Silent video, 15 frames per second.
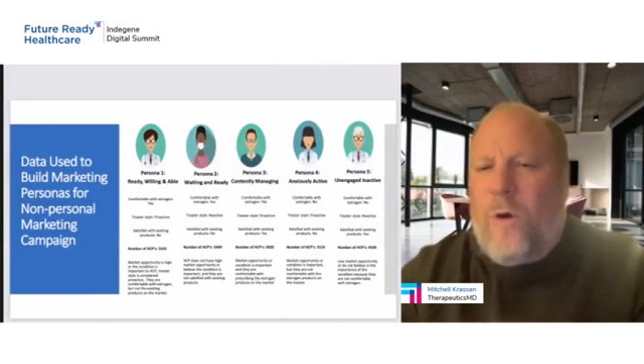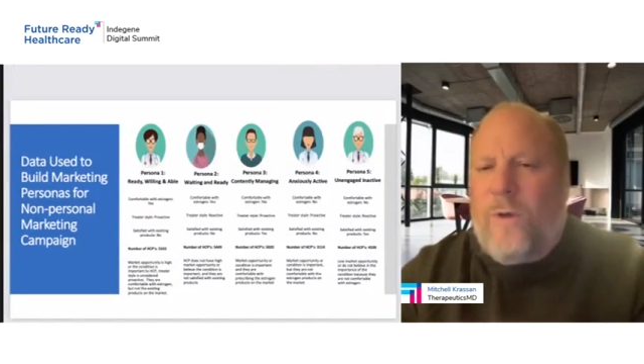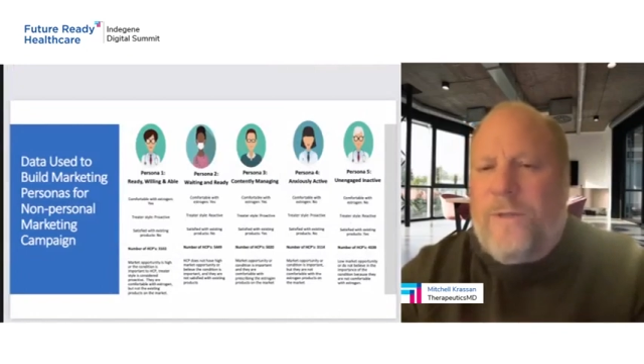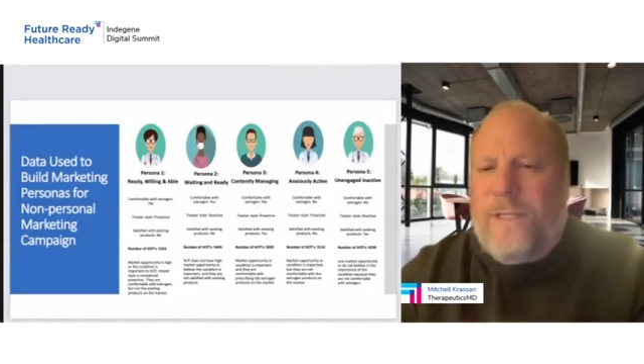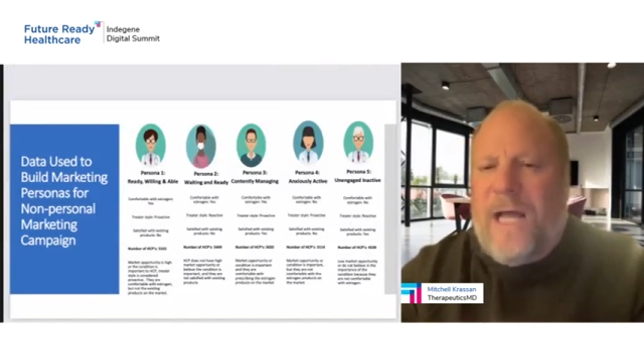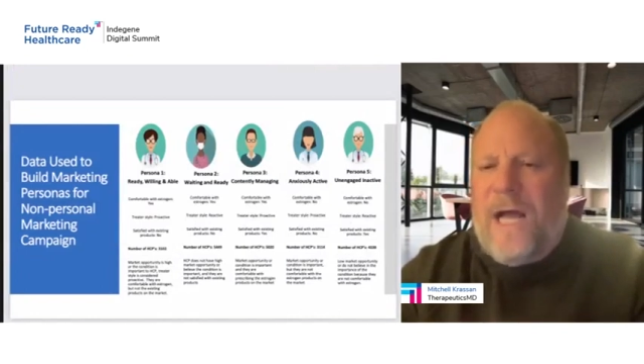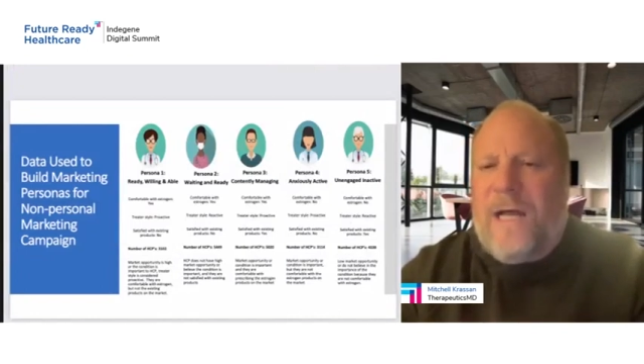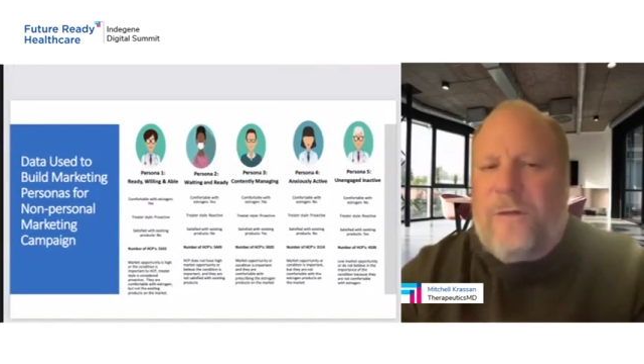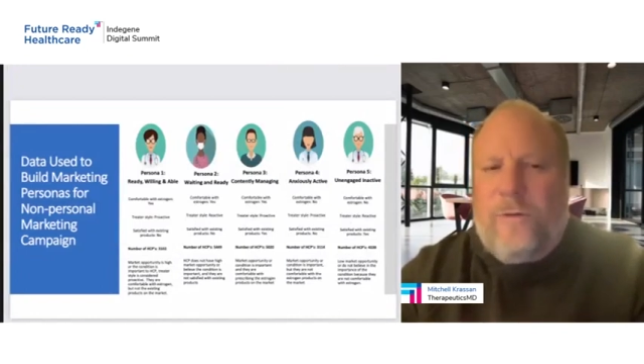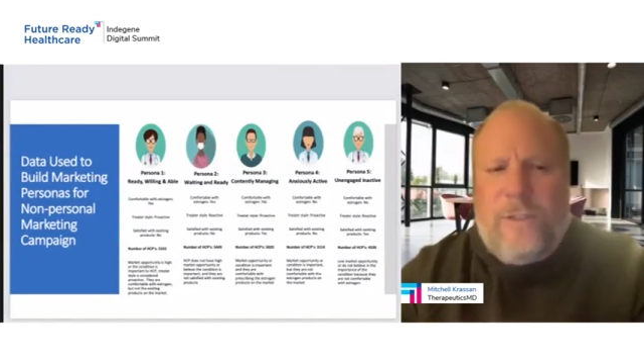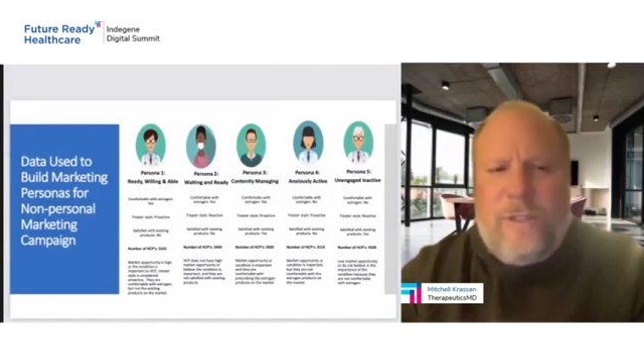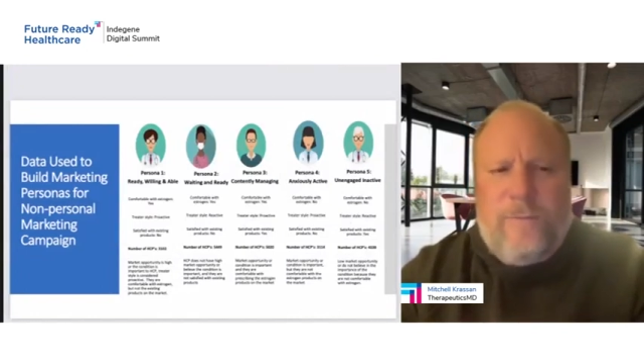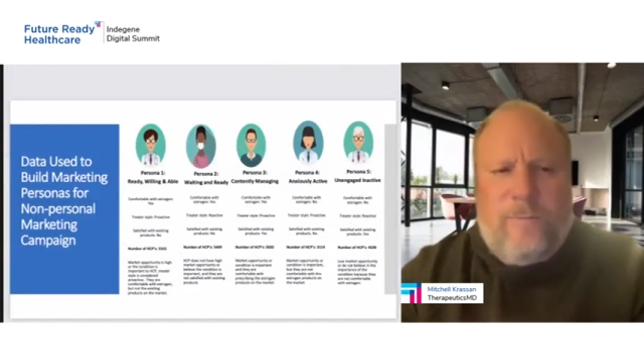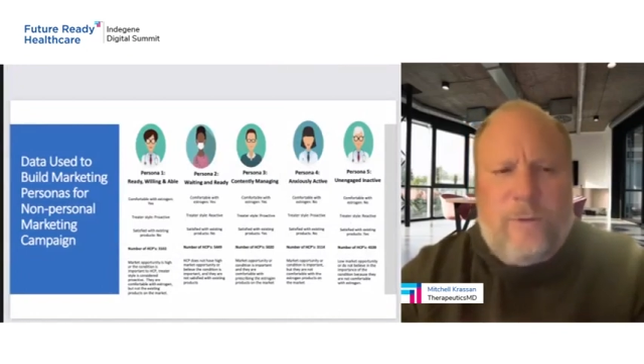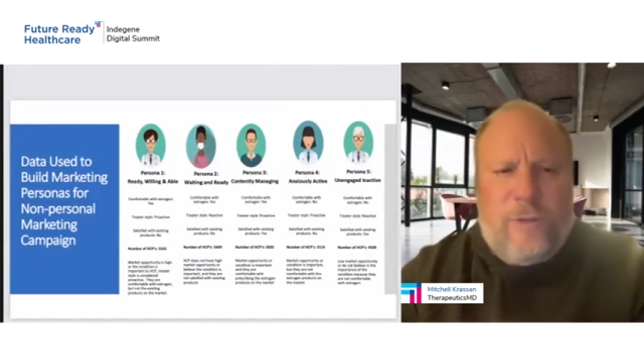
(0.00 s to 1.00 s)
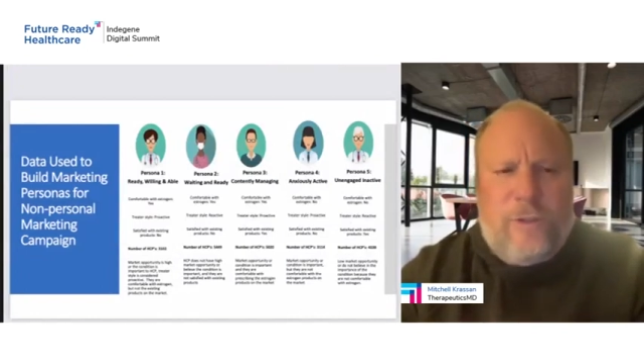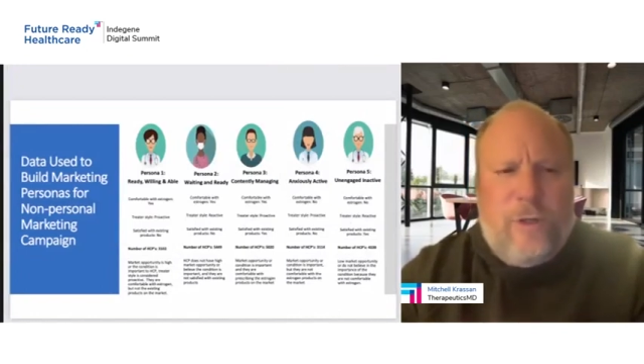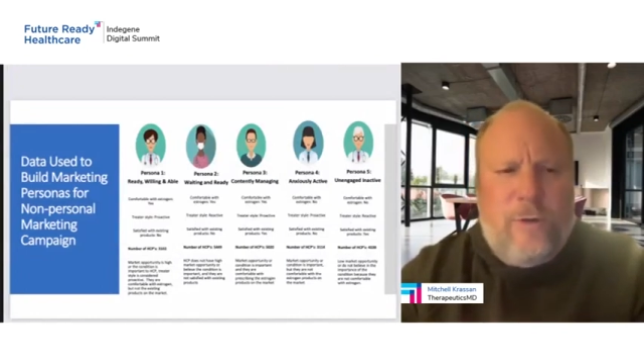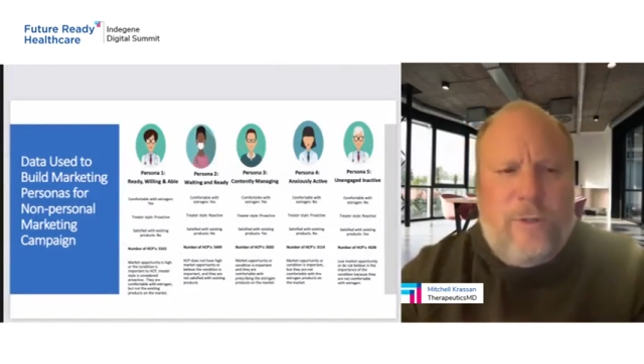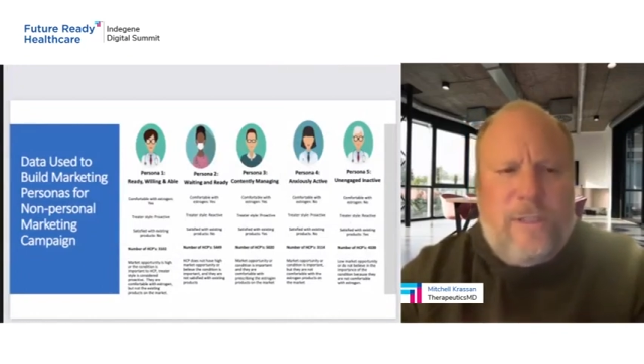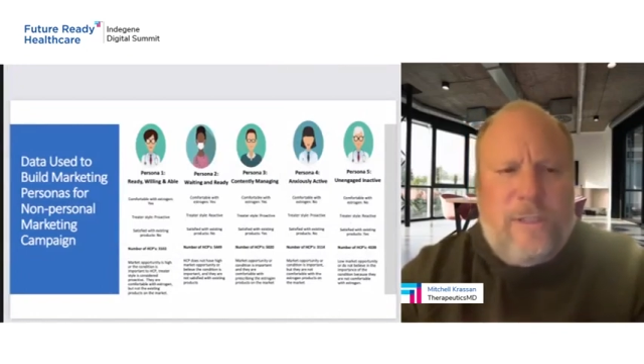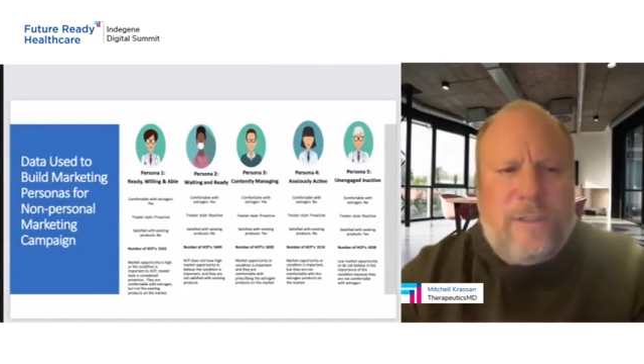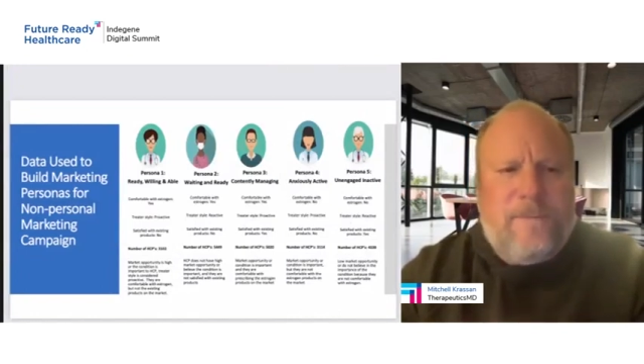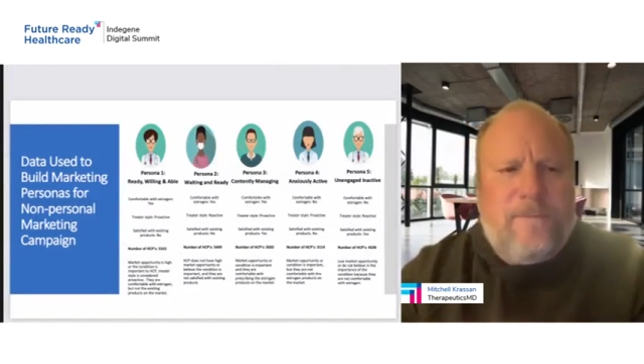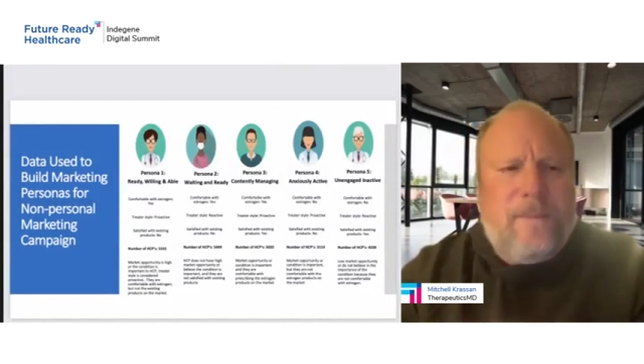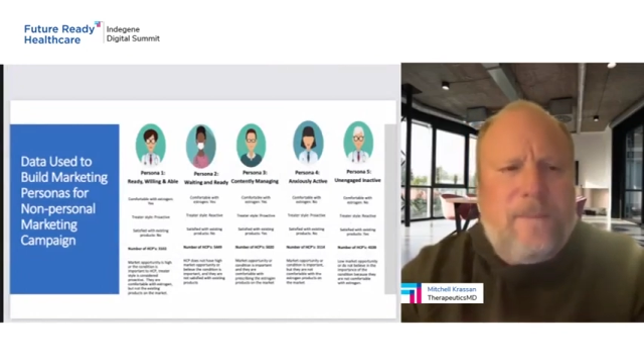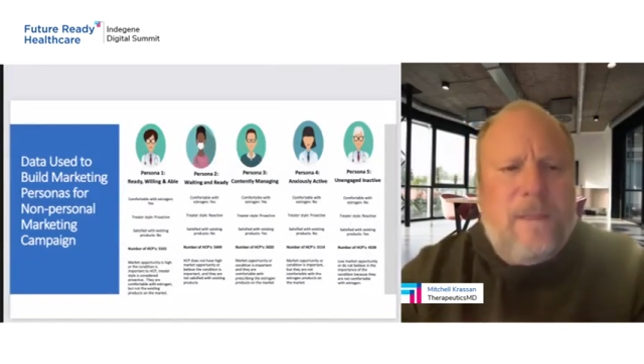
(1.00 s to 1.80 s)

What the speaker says: all the doctors in personas,